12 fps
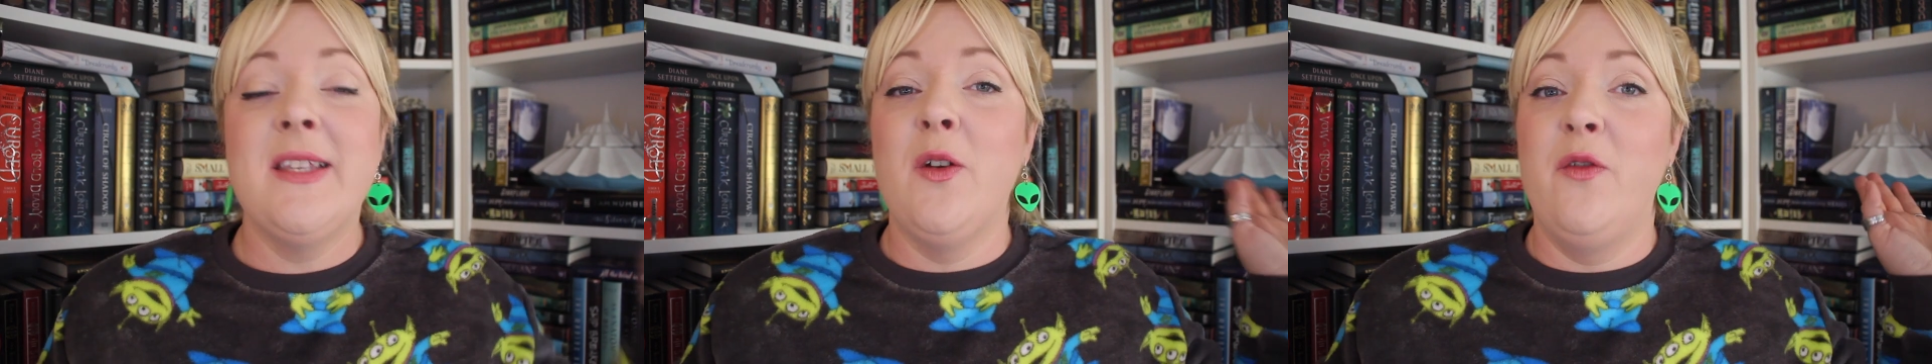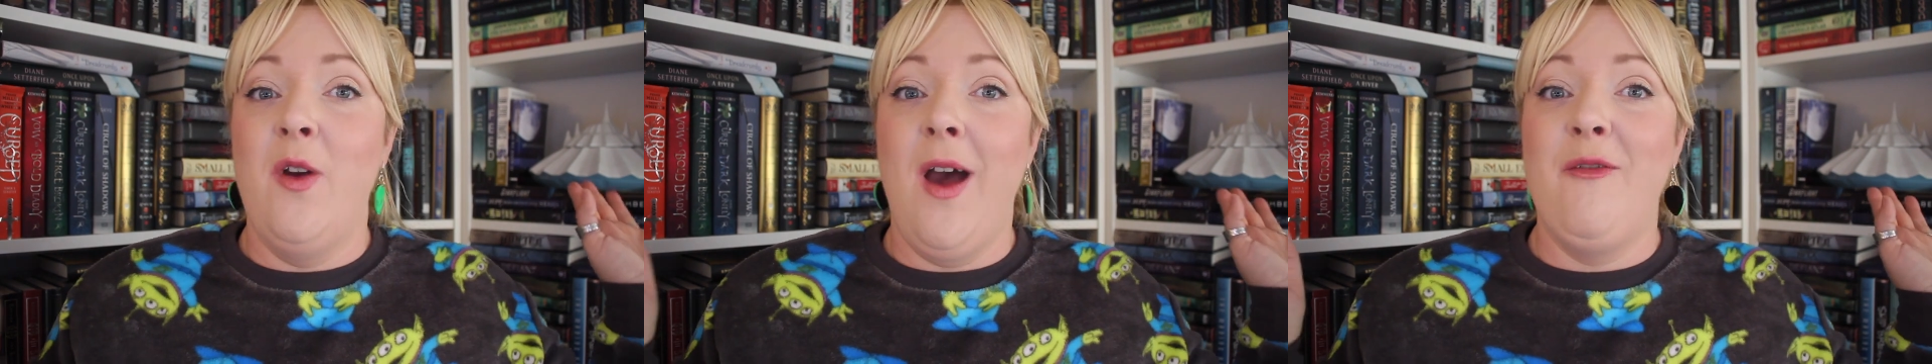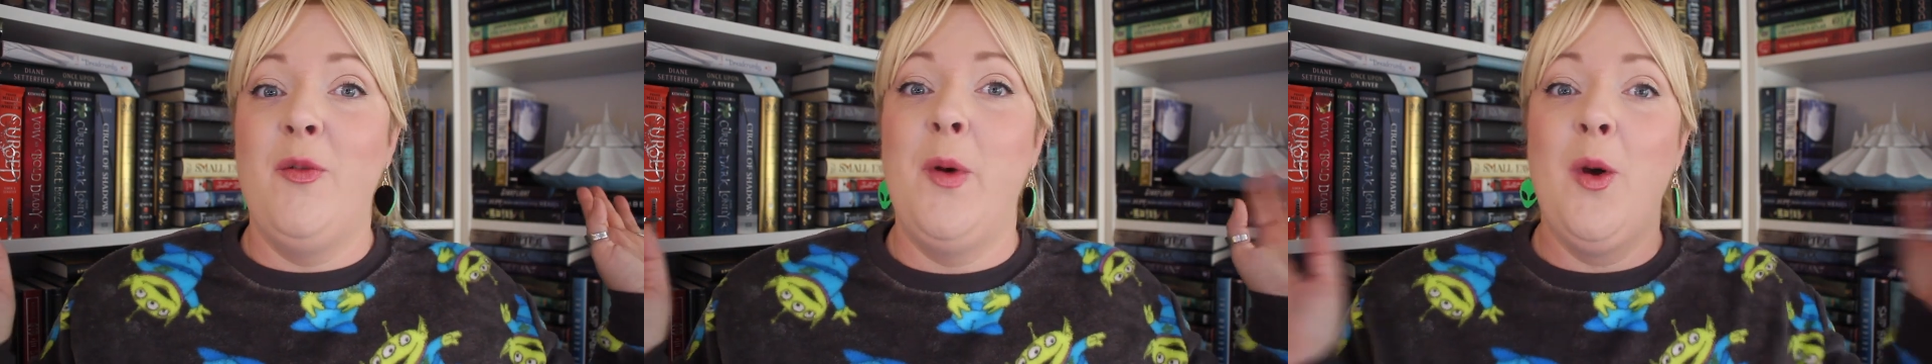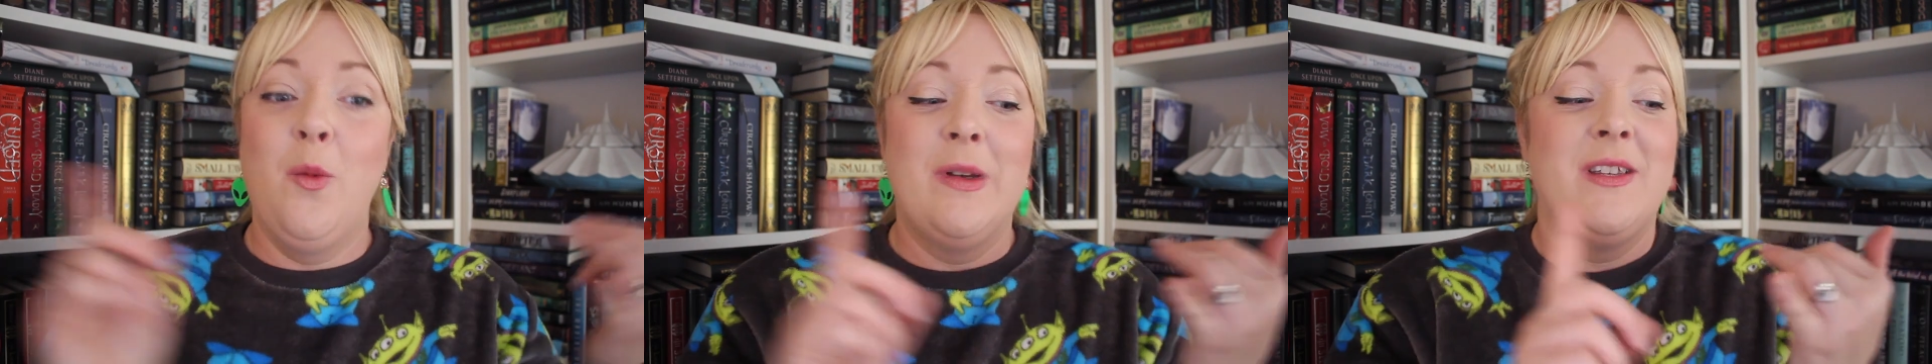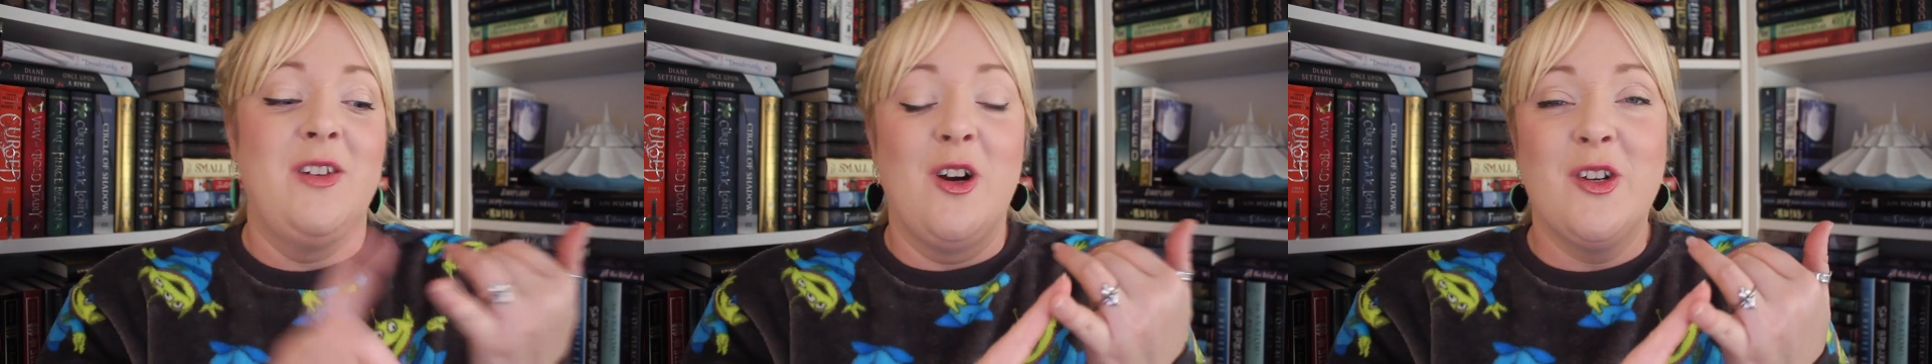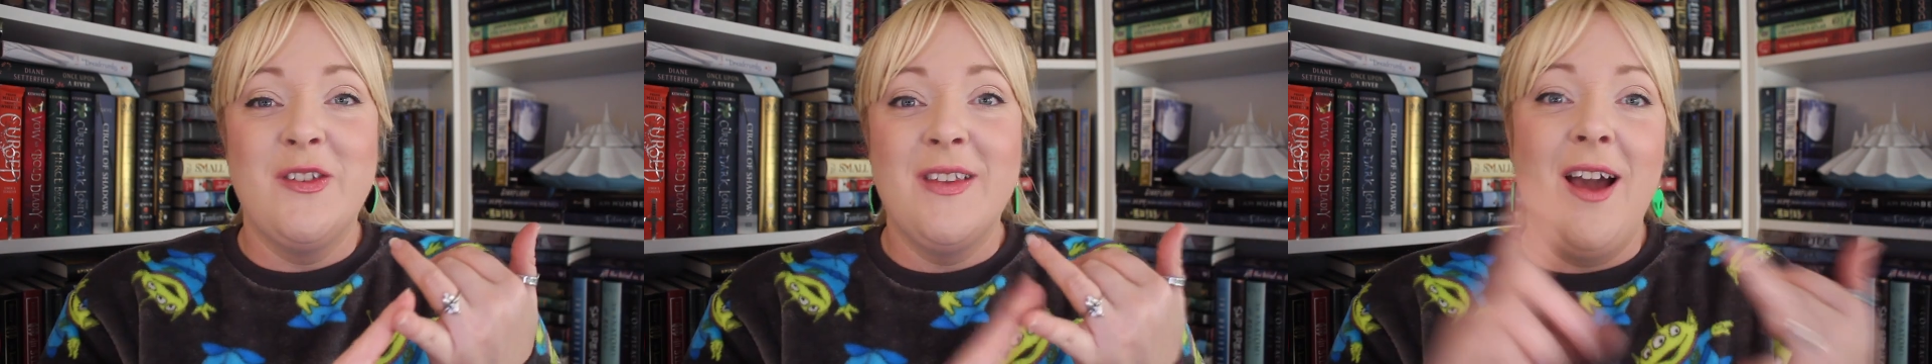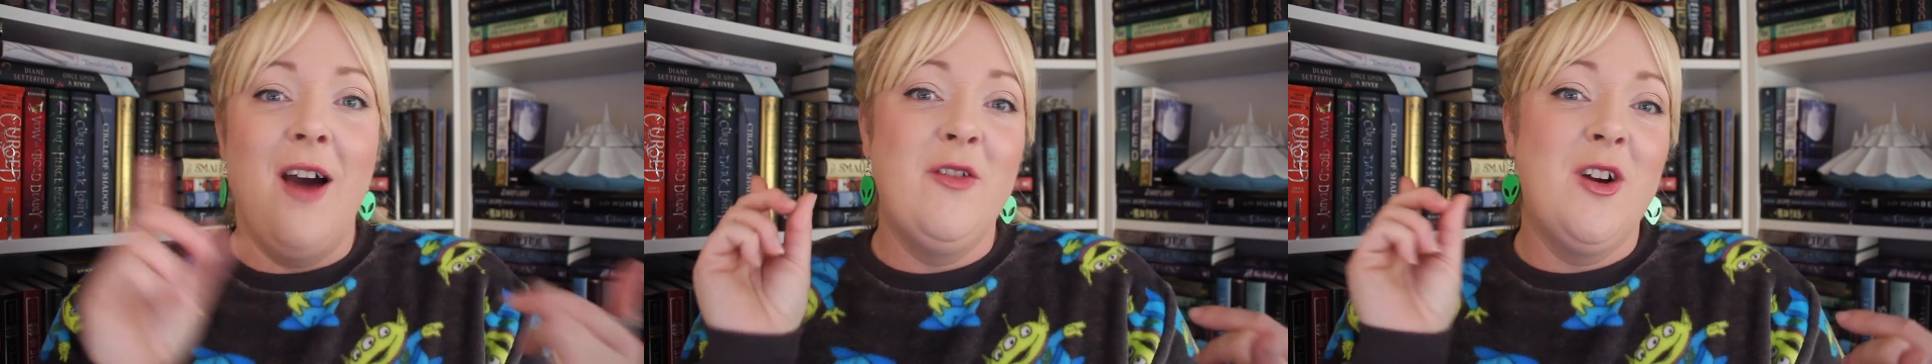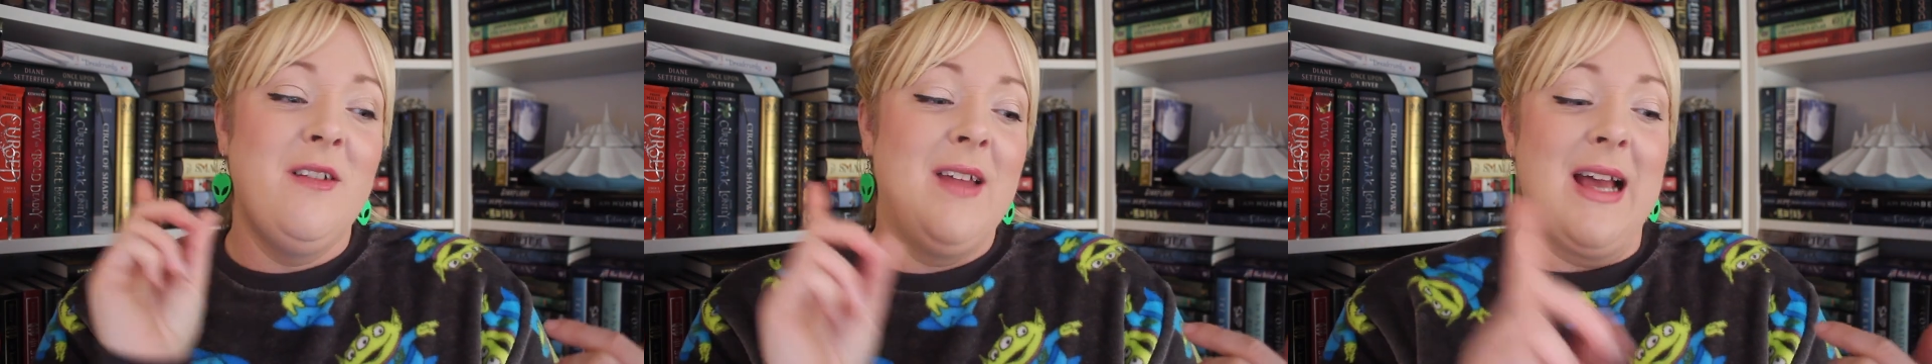So if you have a book with stars on the cover that